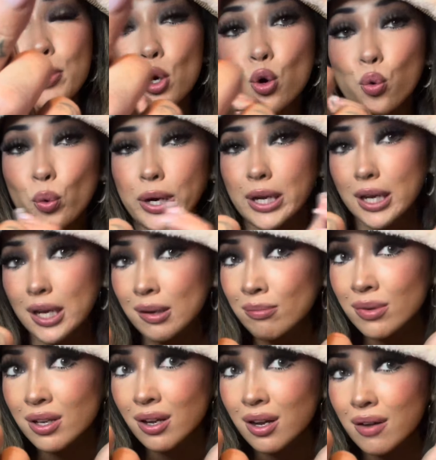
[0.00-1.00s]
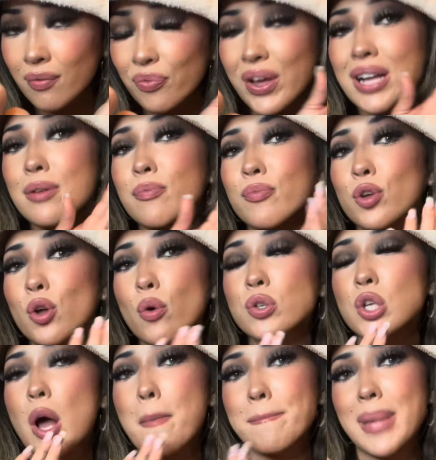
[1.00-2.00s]
cream that goes
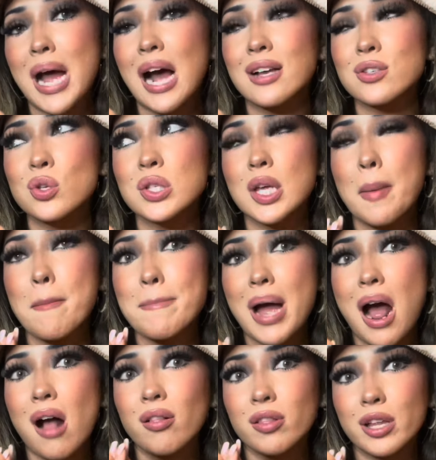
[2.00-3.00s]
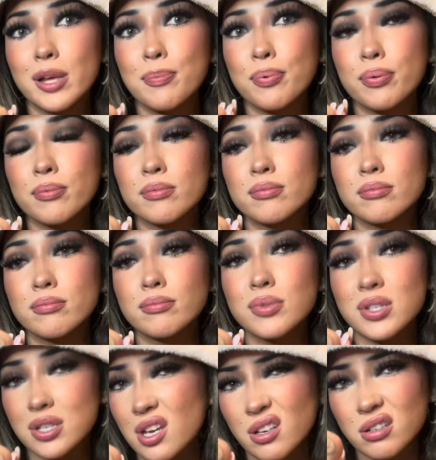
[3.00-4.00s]
on matte. So it's like a matte
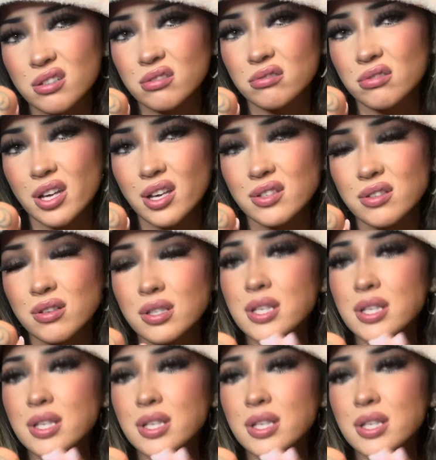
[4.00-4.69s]
lipstick, I guess you could